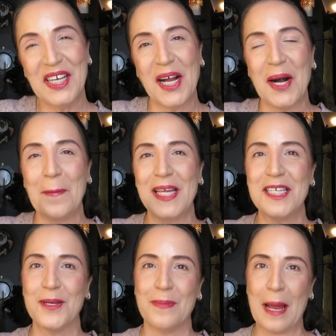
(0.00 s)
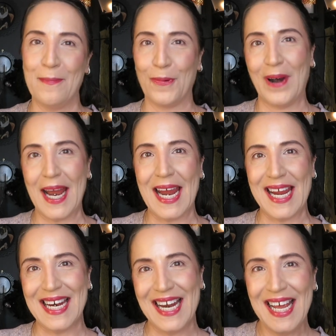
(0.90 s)
come into my
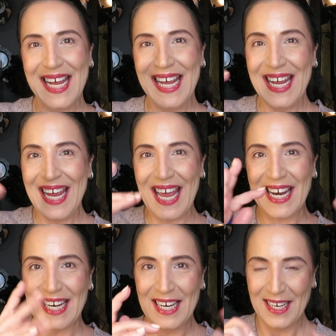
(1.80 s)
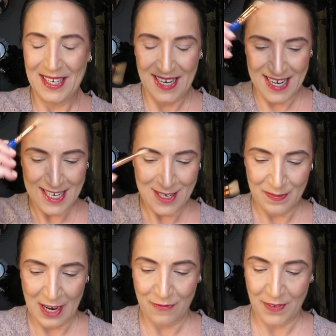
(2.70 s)
brain and into
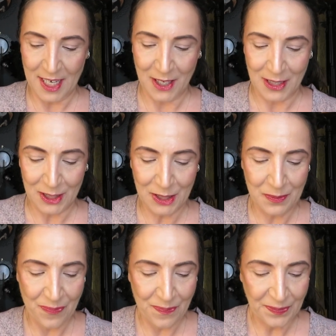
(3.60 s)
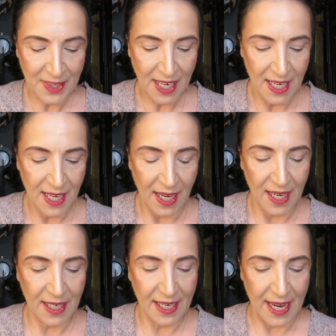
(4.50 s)
my fingers.
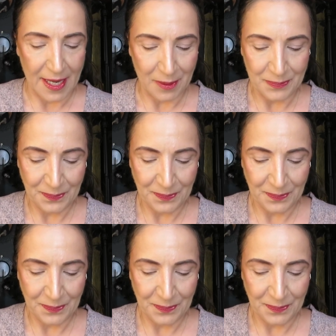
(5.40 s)
Okay.